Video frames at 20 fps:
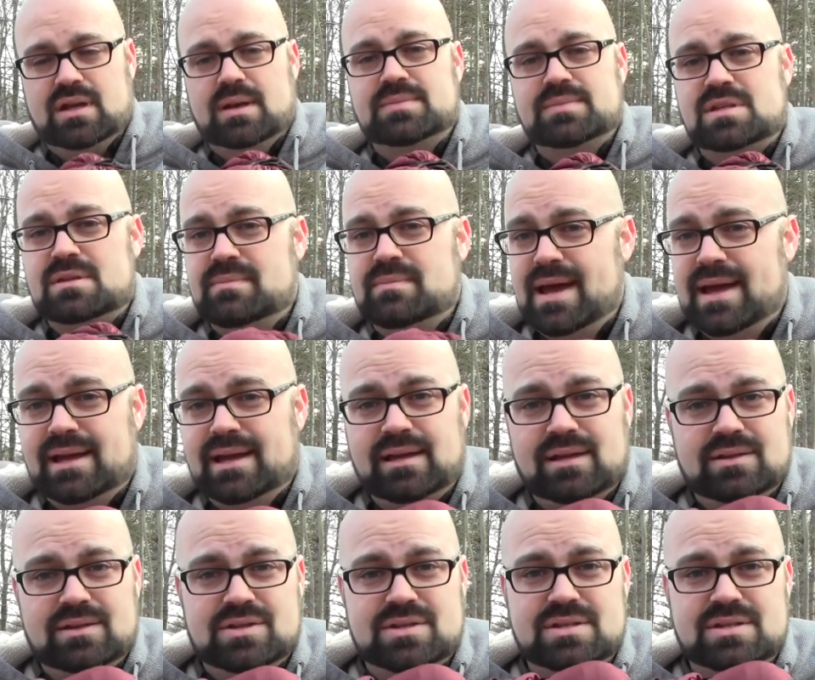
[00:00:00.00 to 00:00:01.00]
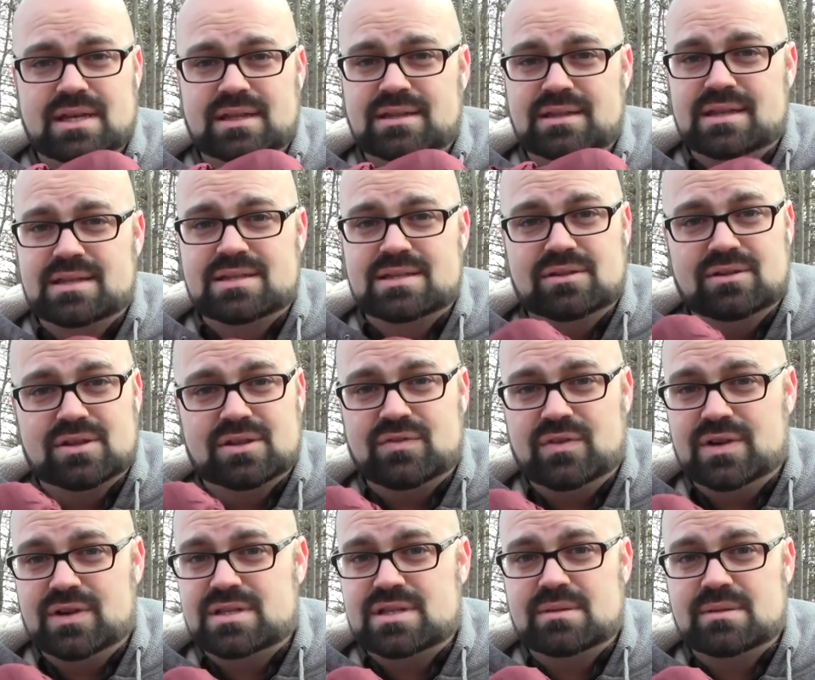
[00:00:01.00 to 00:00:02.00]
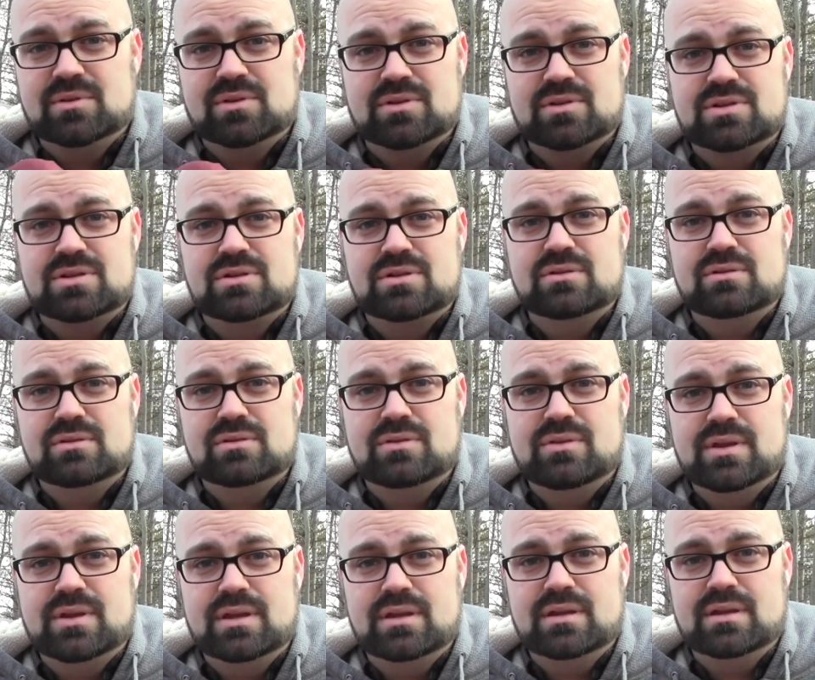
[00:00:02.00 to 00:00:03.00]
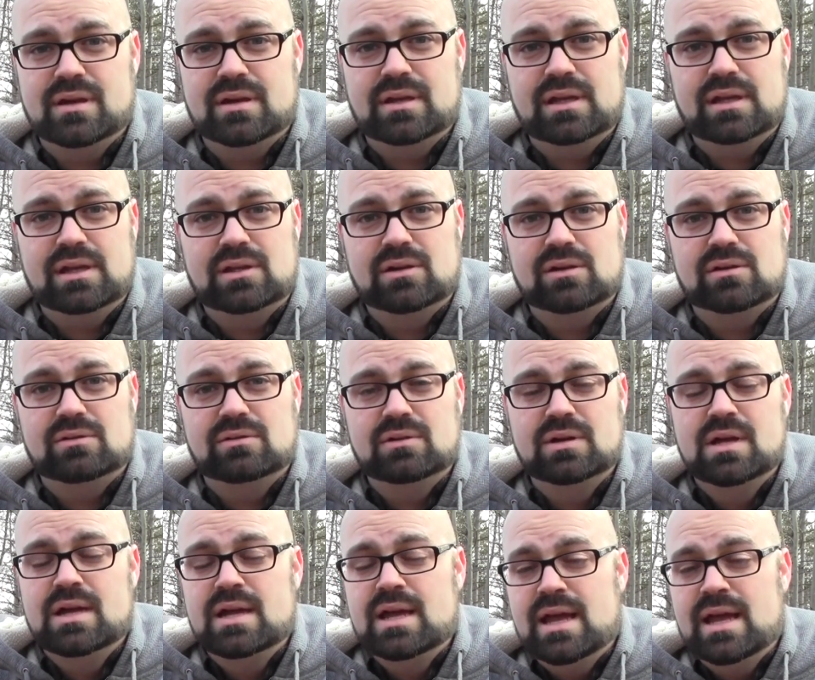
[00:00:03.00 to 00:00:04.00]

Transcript: comes in a bag just like this it looks very similar to the uh,